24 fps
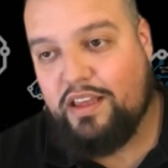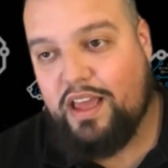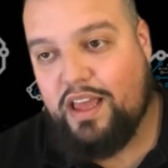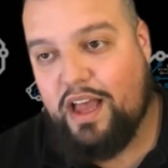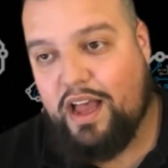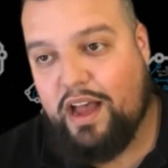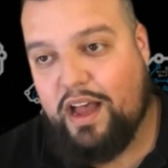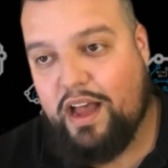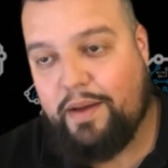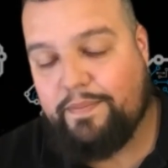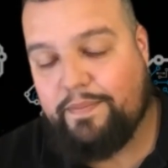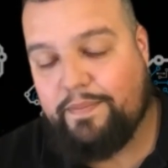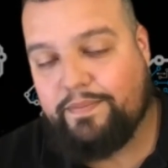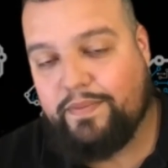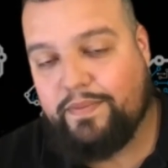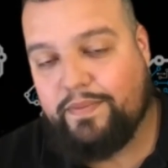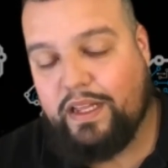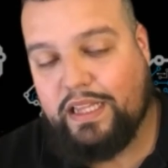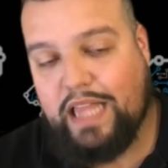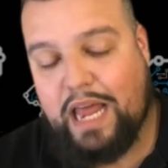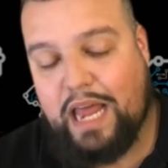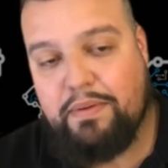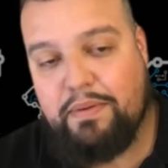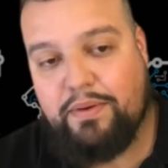A
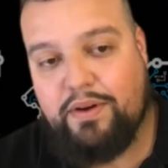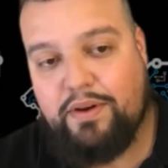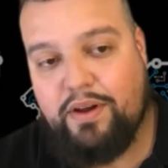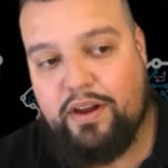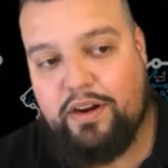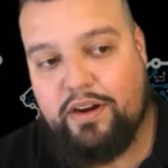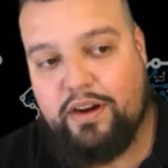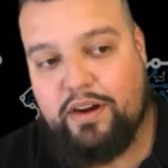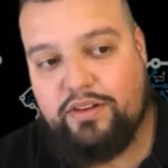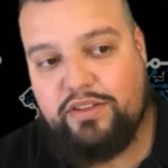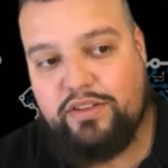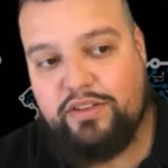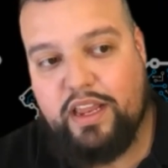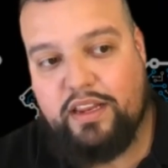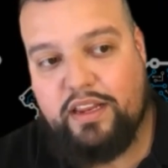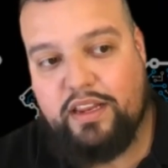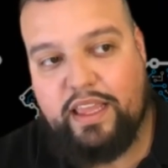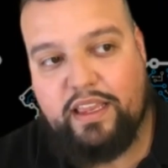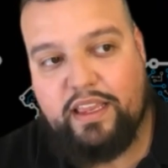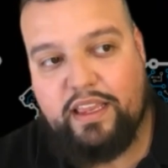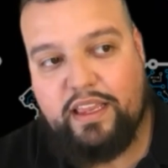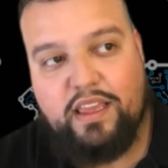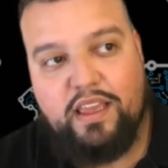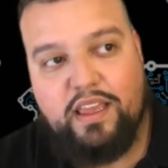lot of people don't understand.
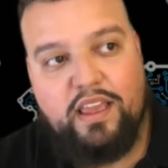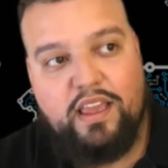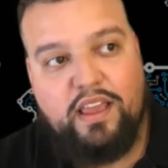Like